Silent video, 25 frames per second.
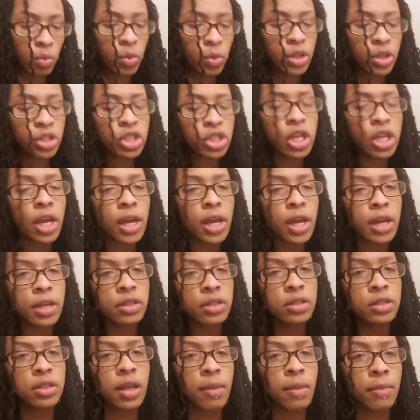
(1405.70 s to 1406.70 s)
What
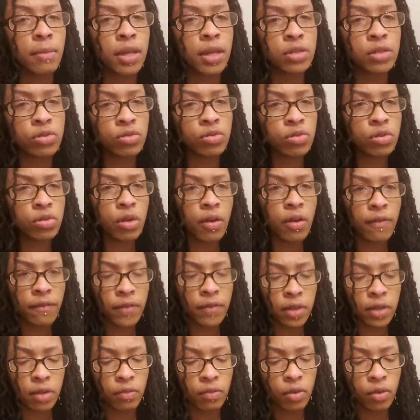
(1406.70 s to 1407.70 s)
changed that made you start
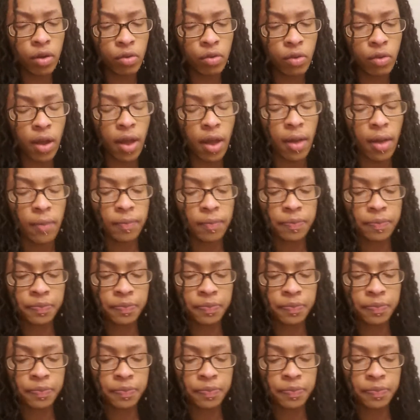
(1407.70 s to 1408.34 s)
feeling regret?